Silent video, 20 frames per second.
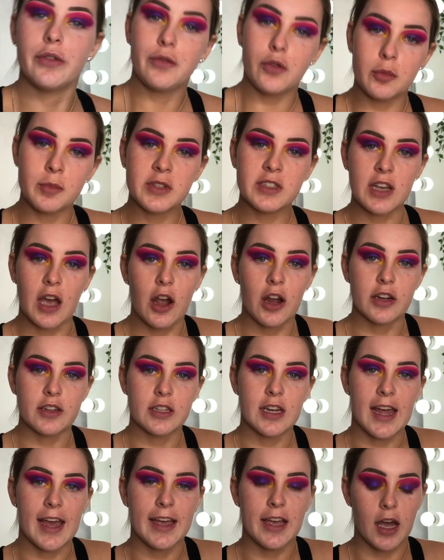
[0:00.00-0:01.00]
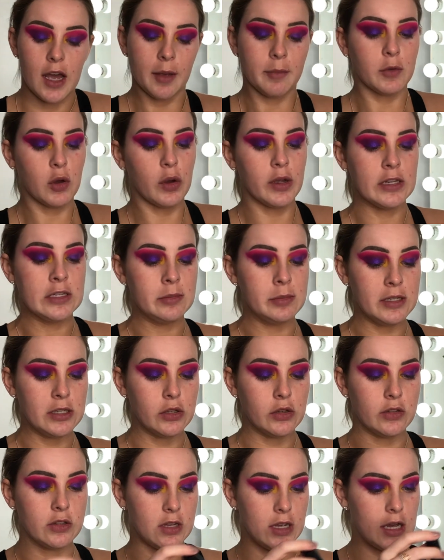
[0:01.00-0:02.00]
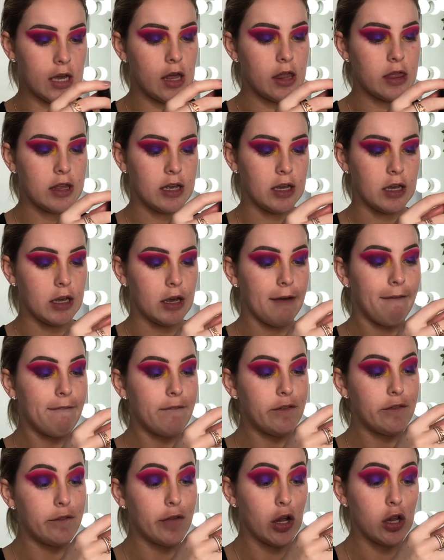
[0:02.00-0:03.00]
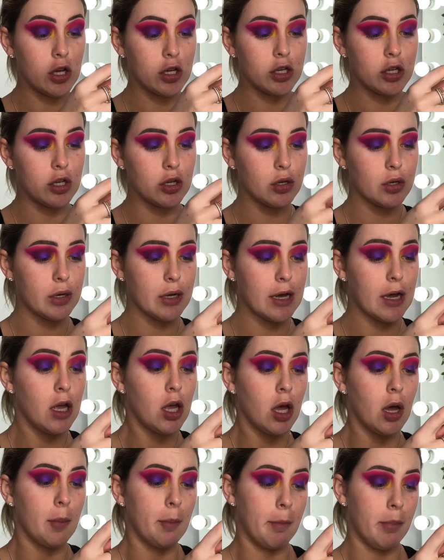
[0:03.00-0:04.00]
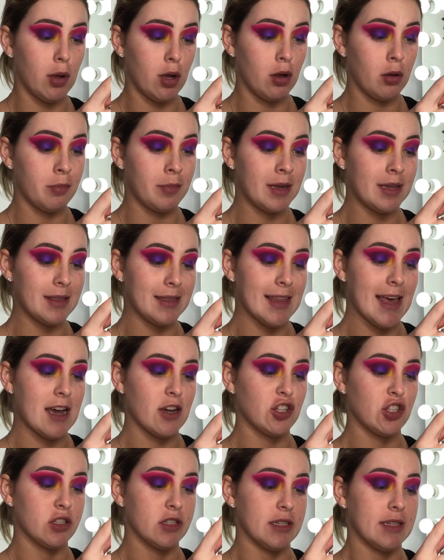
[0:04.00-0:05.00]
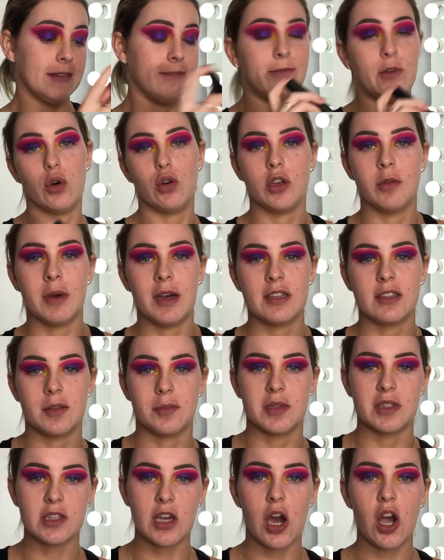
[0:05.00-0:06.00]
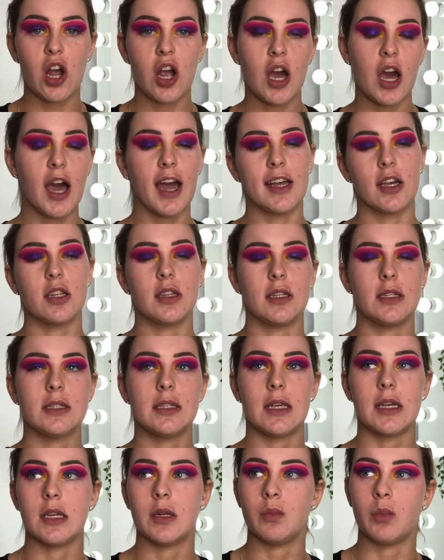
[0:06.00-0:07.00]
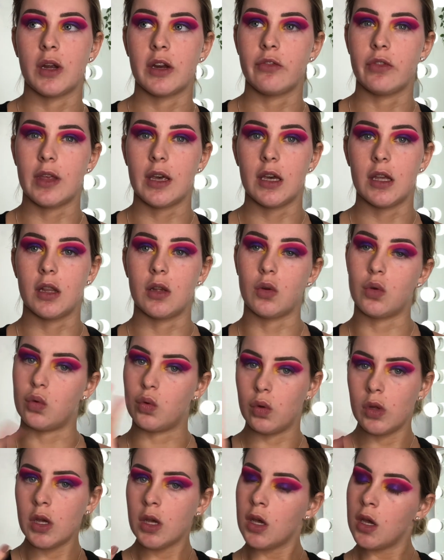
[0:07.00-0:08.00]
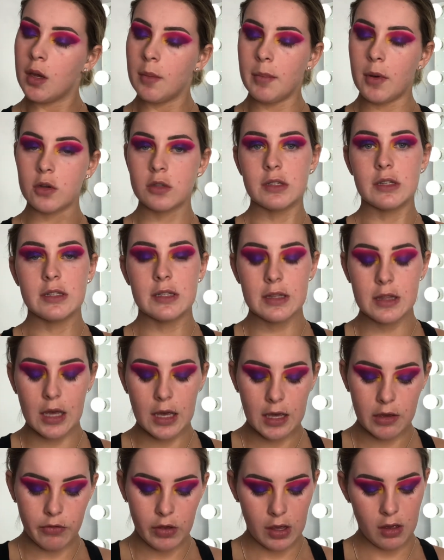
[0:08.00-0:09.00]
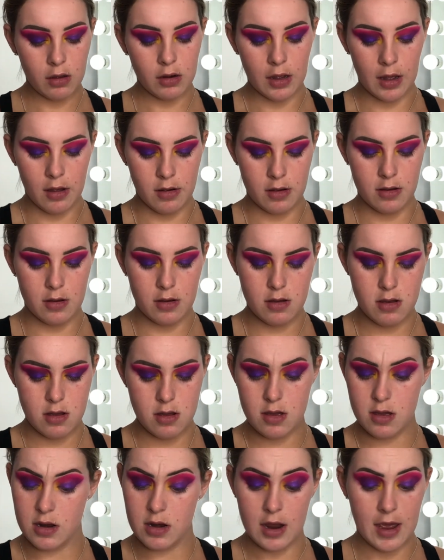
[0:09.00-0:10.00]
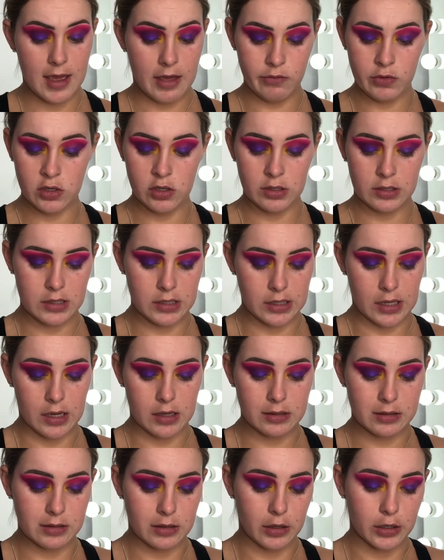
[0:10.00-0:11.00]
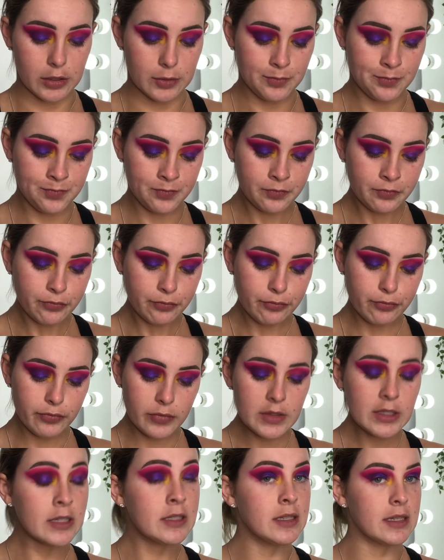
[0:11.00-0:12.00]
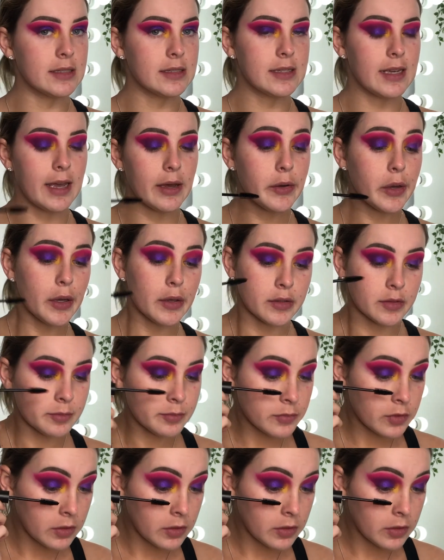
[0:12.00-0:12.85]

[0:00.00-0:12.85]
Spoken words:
for mascara today, I'm going to be using the Bellechloe Bomb Lashes Volumizing Mascara. I got this in one of their little boxes that they give out, and I haven't used it yet, so let's see how it goes.